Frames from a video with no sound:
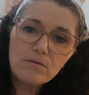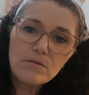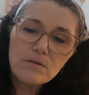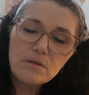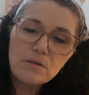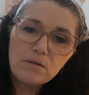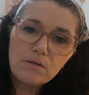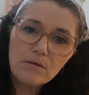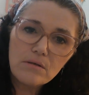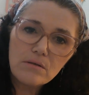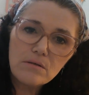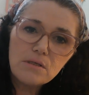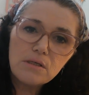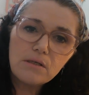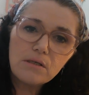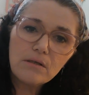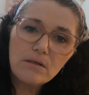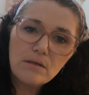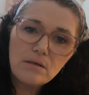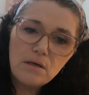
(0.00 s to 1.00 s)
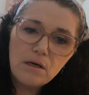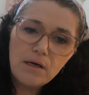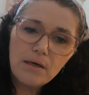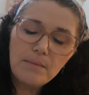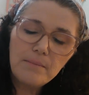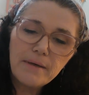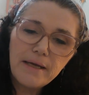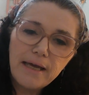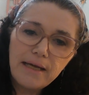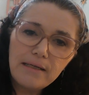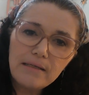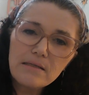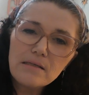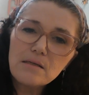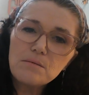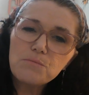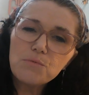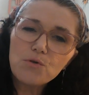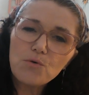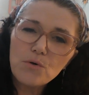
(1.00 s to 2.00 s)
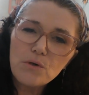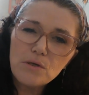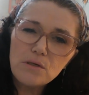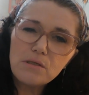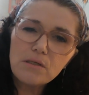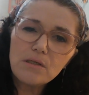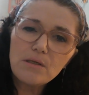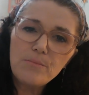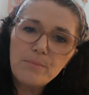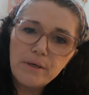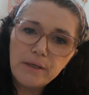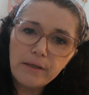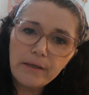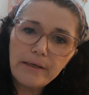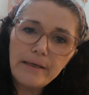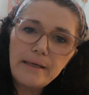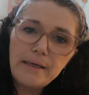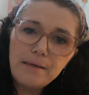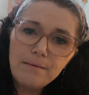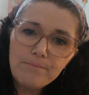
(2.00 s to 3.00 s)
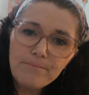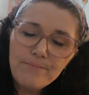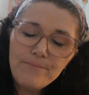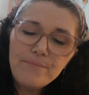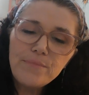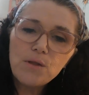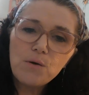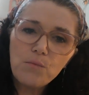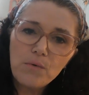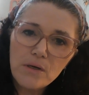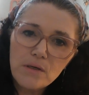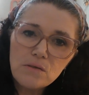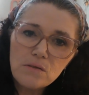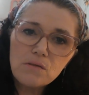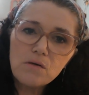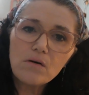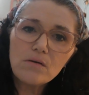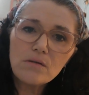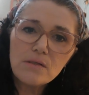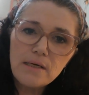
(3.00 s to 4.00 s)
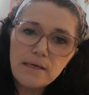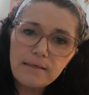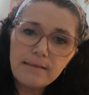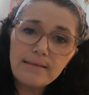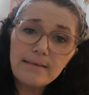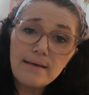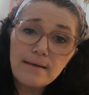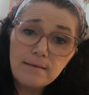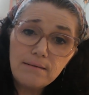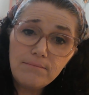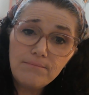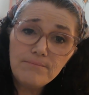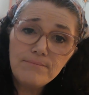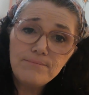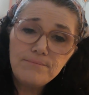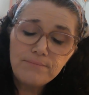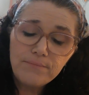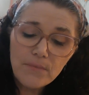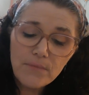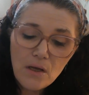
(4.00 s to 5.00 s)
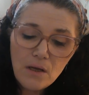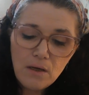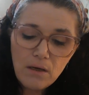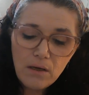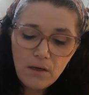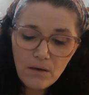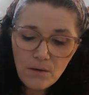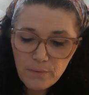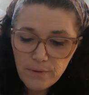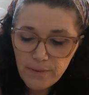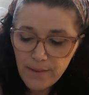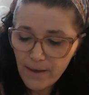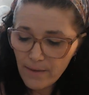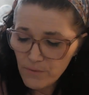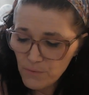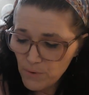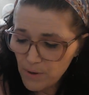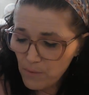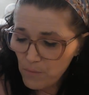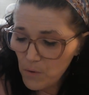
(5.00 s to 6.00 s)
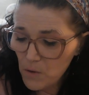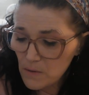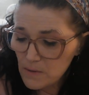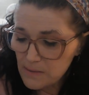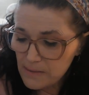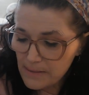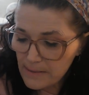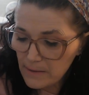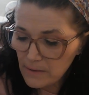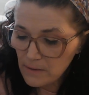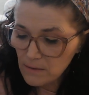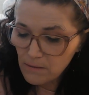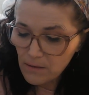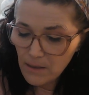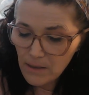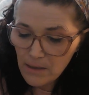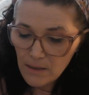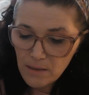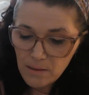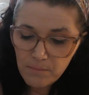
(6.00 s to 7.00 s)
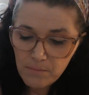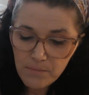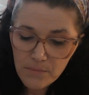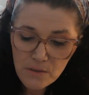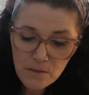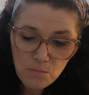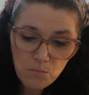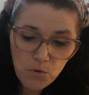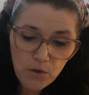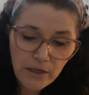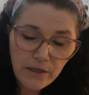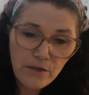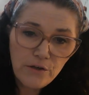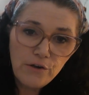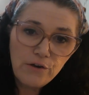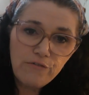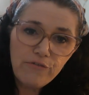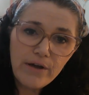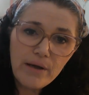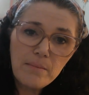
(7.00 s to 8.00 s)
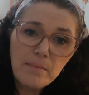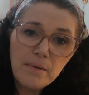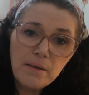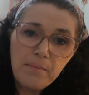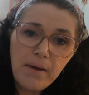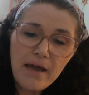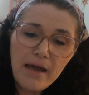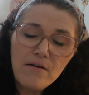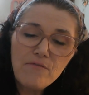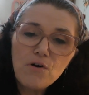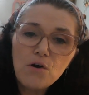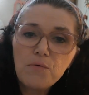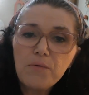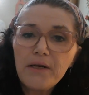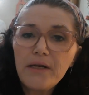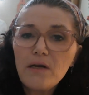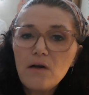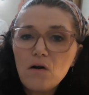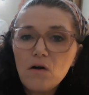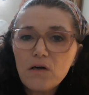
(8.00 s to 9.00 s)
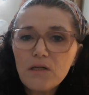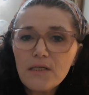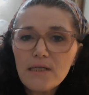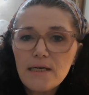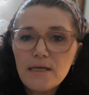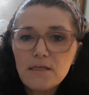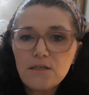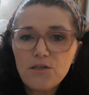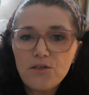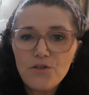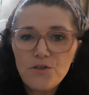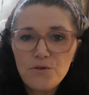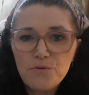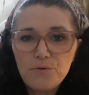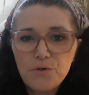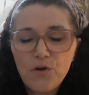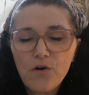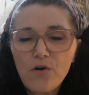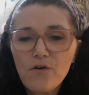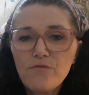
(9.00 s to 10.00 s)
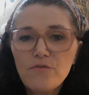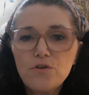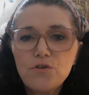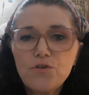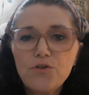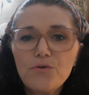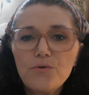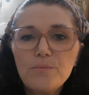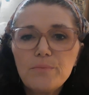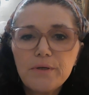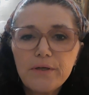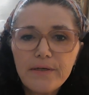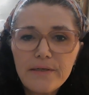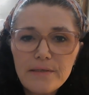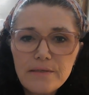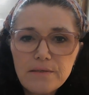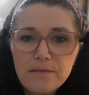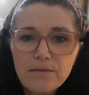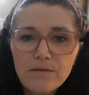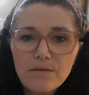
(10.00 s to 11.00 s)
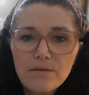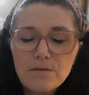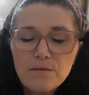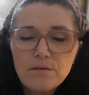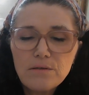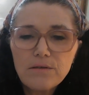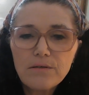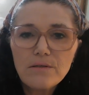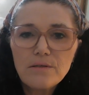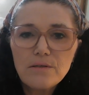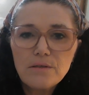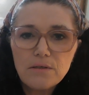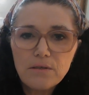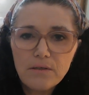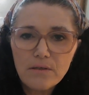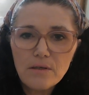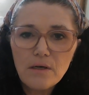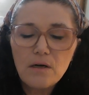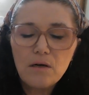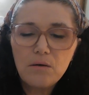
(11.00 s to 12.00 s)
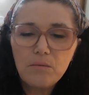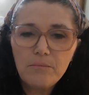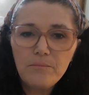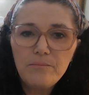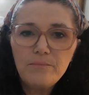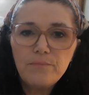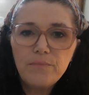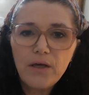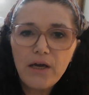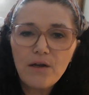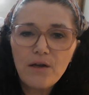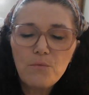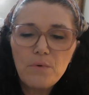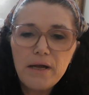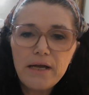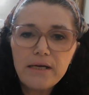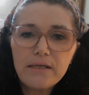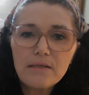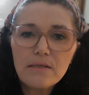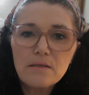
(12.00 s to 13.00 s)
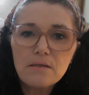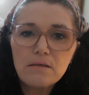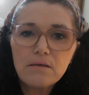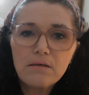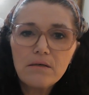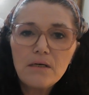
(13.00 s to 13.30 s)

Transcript: to, to um, gain some sort of stability when it's all said and done. With that Three of Wands there, um, someone in your family may have already contacted you and offered you a place to come and rest.